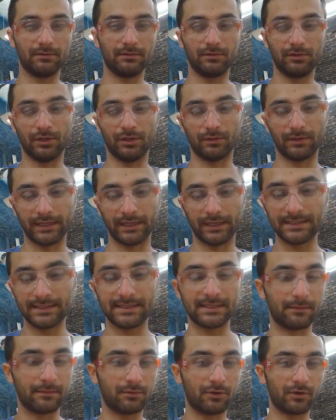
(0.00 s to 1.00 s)
You know, like this
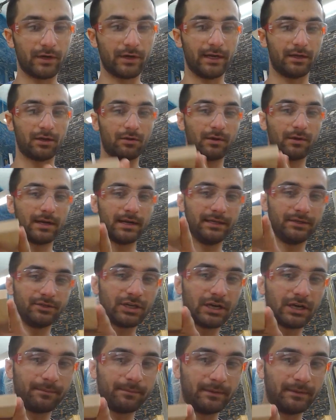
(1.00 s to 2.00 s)
is a great karate
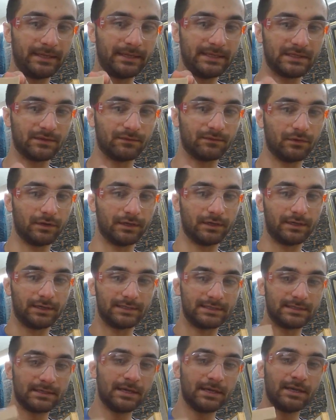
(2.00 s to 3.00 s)
chopping piece of wood
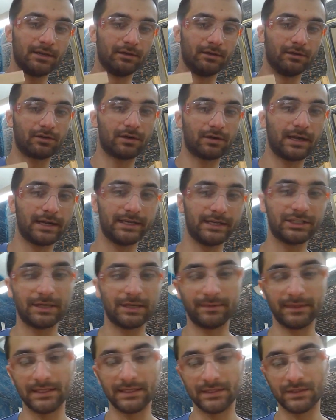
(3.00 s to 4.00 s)
because you karate
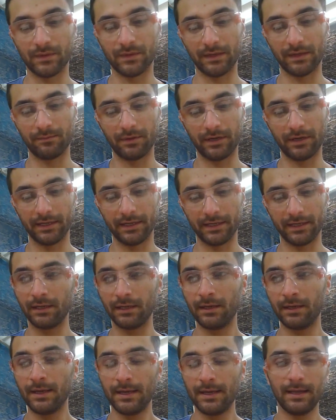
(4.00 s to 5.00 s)
chop it this way and break it.
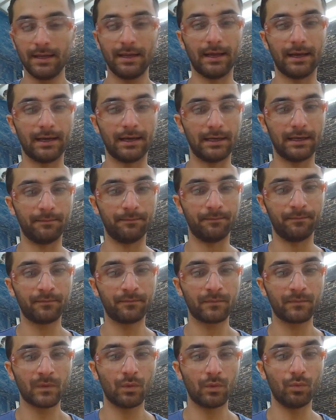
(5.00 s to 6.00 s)

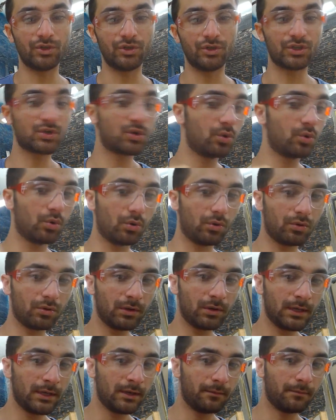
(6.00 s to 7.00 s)
Which is
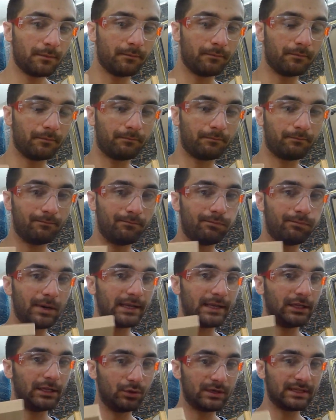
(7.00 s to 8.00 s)
cool,
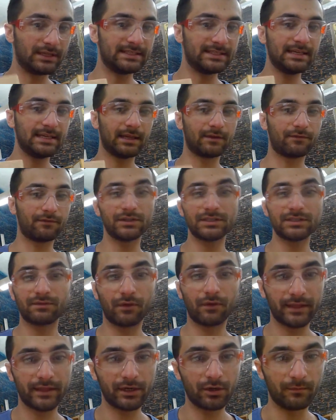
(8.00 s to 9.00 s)
but you can see, like, first of
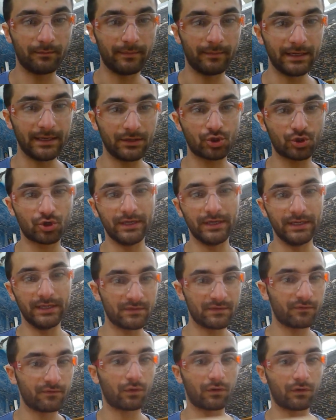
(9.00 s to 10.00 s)
all, they don't make trees
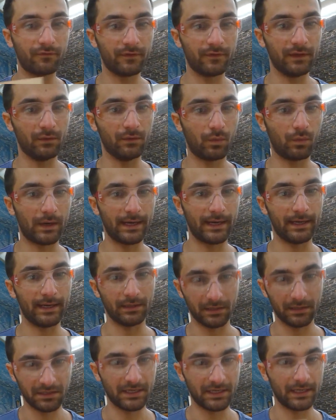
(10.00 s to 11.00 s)
4 feet
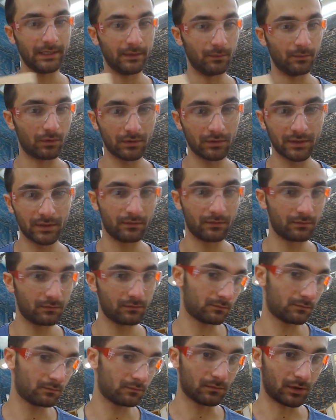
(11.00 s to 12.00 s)
wide anymore that
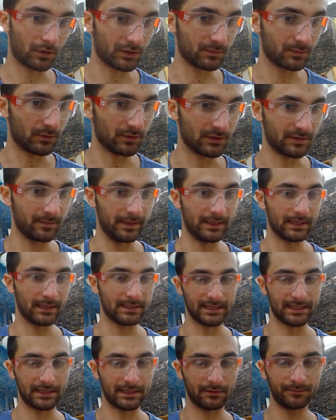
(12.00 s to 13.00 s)
are supposed to be cut
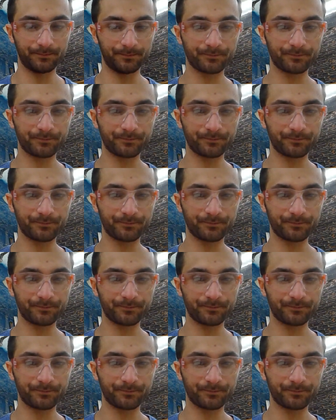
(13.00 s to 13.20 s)
down.